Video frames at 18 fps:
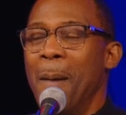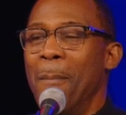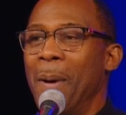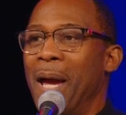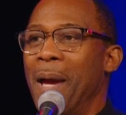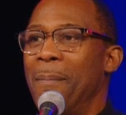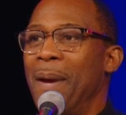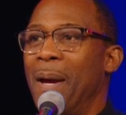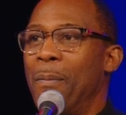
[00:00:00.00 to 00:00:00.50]

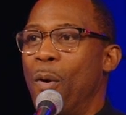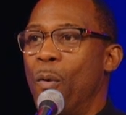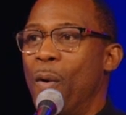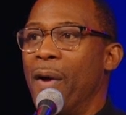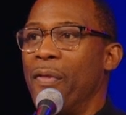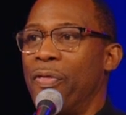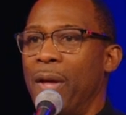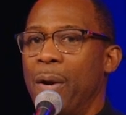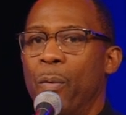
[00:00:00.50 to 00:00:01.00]
But amen. But
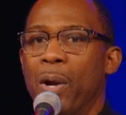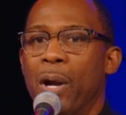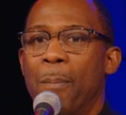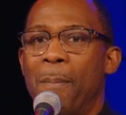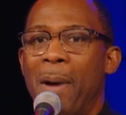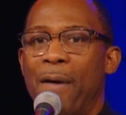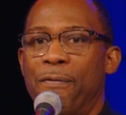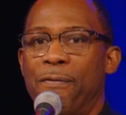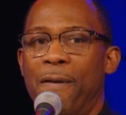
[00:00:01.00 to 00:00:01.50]
one thing, we're
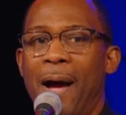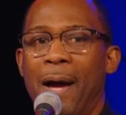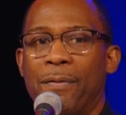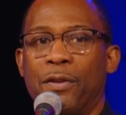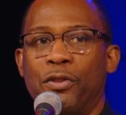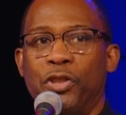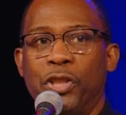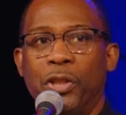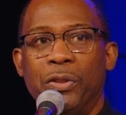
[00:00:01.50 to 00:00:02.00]
my
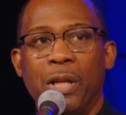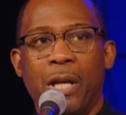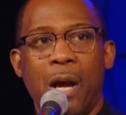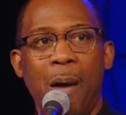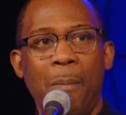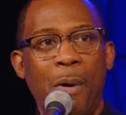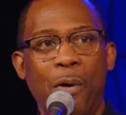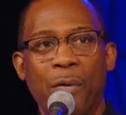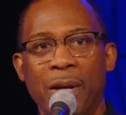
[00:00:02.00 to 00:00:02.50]
father's children.
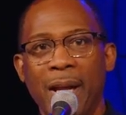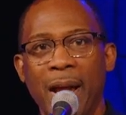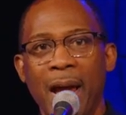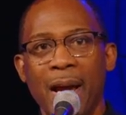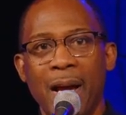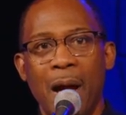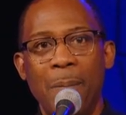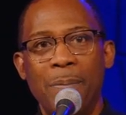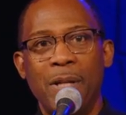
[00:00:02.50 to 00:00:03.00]
Come on and
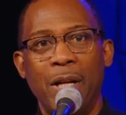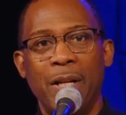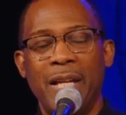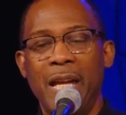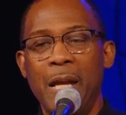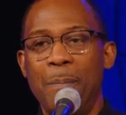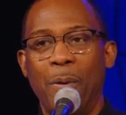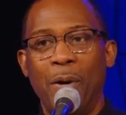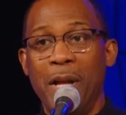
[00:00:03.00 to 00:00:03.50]
come to the
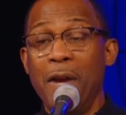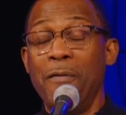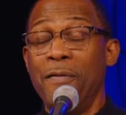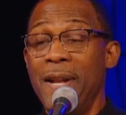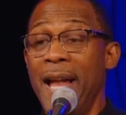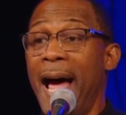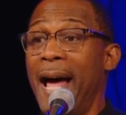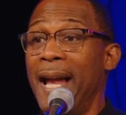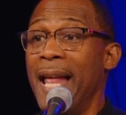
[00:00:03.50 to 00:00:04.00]
keyboard. If
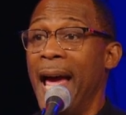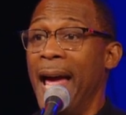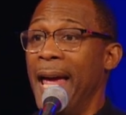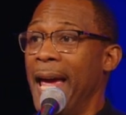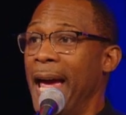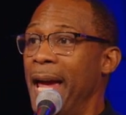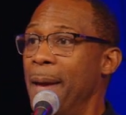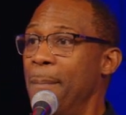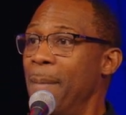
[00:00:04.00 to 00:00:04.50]
not,
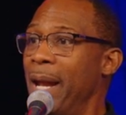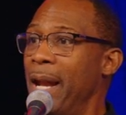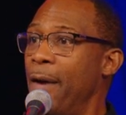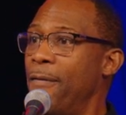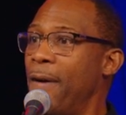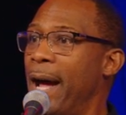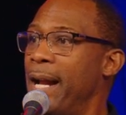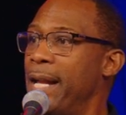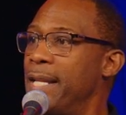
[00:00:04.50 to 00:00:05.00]
amen.
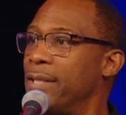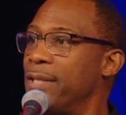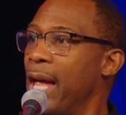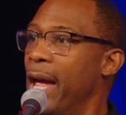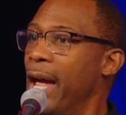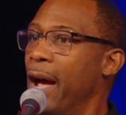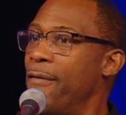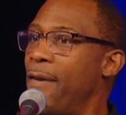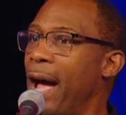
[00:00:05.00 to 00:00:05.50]
If I
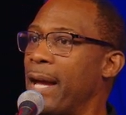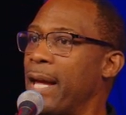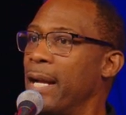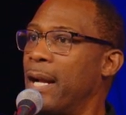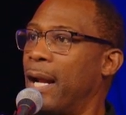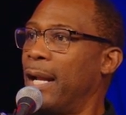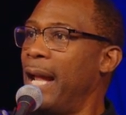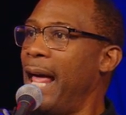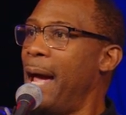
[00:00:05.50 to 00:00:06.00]

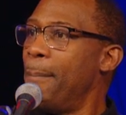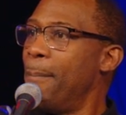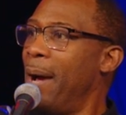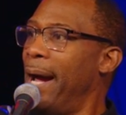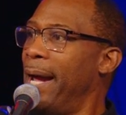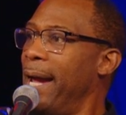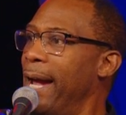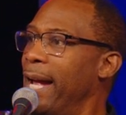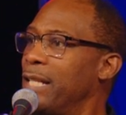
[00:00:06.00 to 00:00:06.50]
could clap
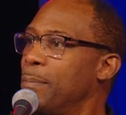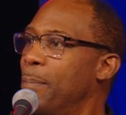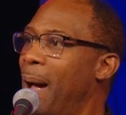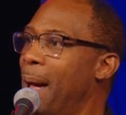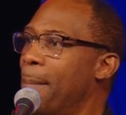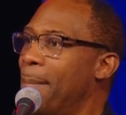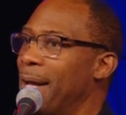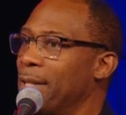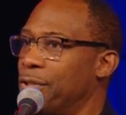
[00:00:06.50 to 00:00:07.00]
my hands
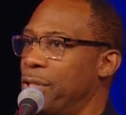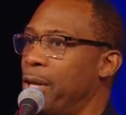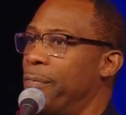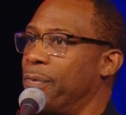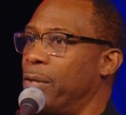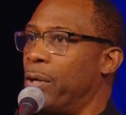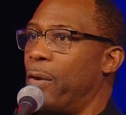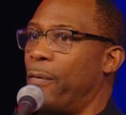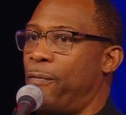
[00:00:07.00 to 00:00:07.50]
by
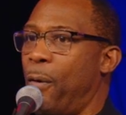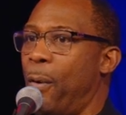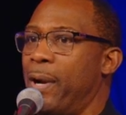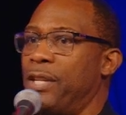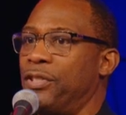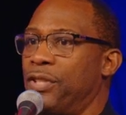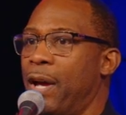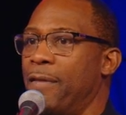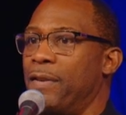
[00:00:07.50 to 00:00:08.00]
myself to the
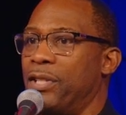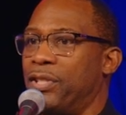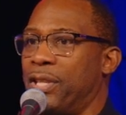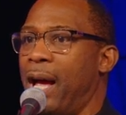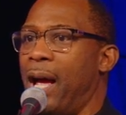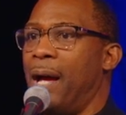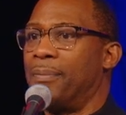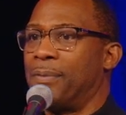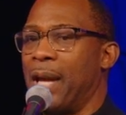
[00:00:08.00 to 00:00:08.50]
47
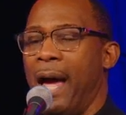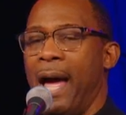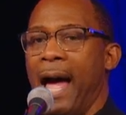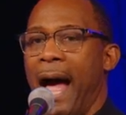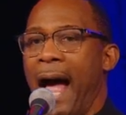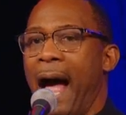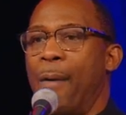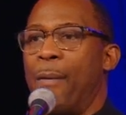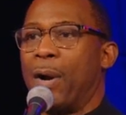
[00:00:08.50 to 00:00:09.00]
Psalms,
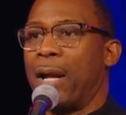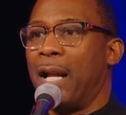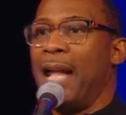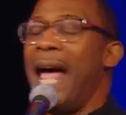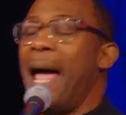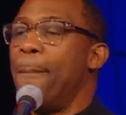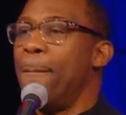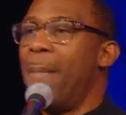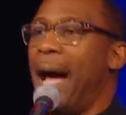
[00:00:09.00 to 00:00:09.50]
I will
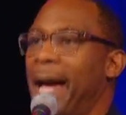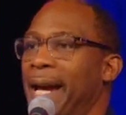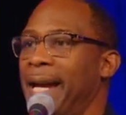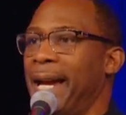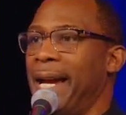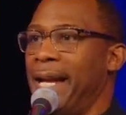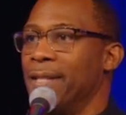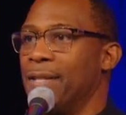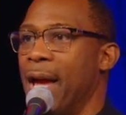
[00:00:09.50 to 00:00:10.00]
clap my
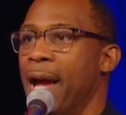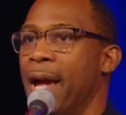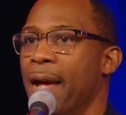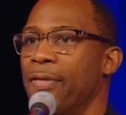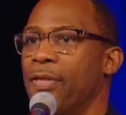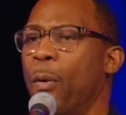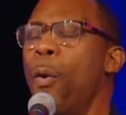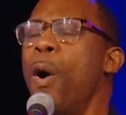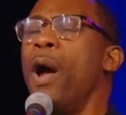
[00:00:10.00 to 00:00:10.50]
hands.
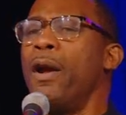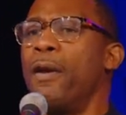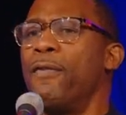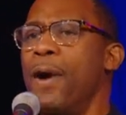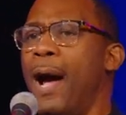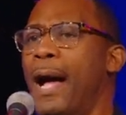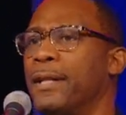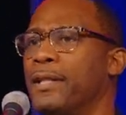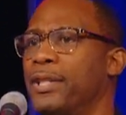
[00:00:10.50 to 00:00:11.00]
The word
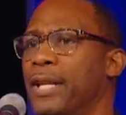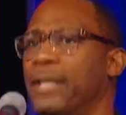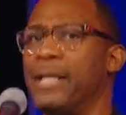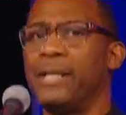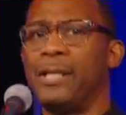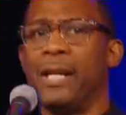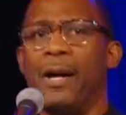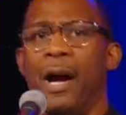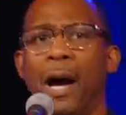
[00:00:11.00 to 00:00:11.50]
of God says
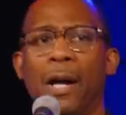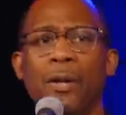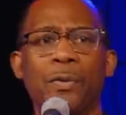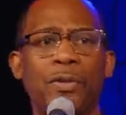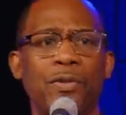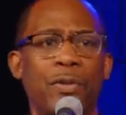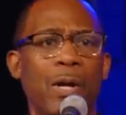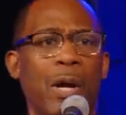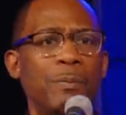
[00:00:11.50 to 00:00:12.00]
this in
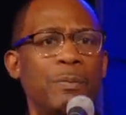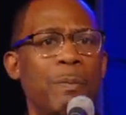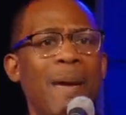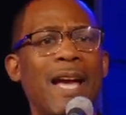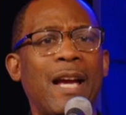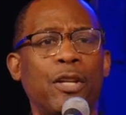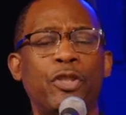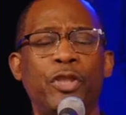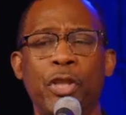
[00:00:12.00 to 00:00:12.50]
100 Psalms.
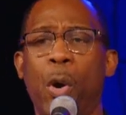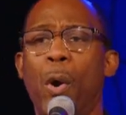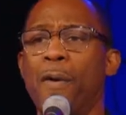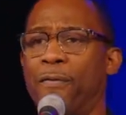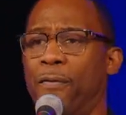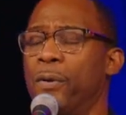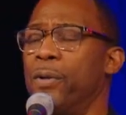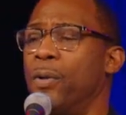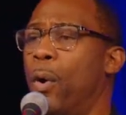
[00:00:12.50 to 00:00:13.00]
Make a
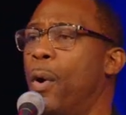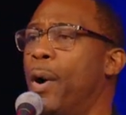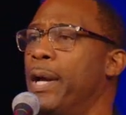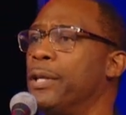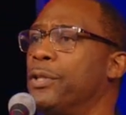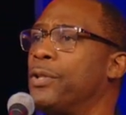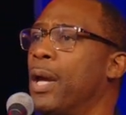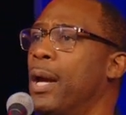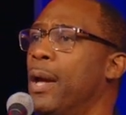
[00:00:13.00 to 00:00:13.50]
joyful
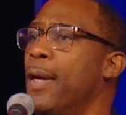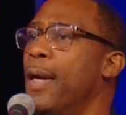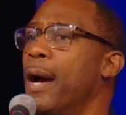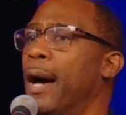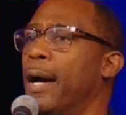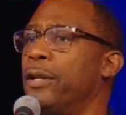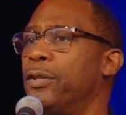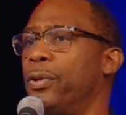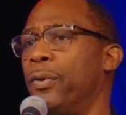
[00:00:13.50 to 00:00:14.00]
noise
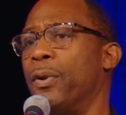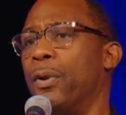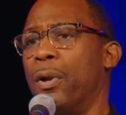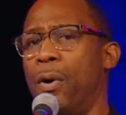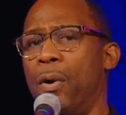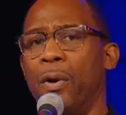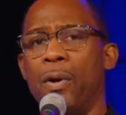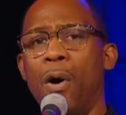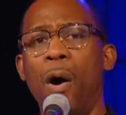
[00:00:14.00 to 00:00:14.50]
unto the
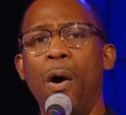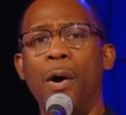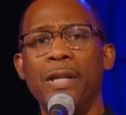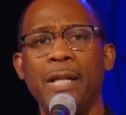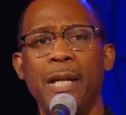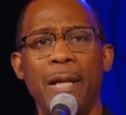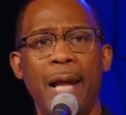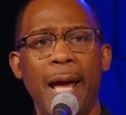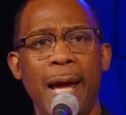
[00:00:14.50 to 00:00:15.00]
Lord, all
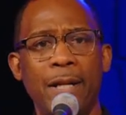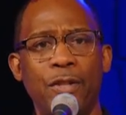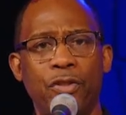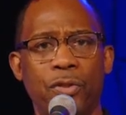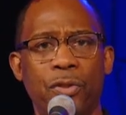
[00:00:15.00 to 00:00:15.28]
ye lands.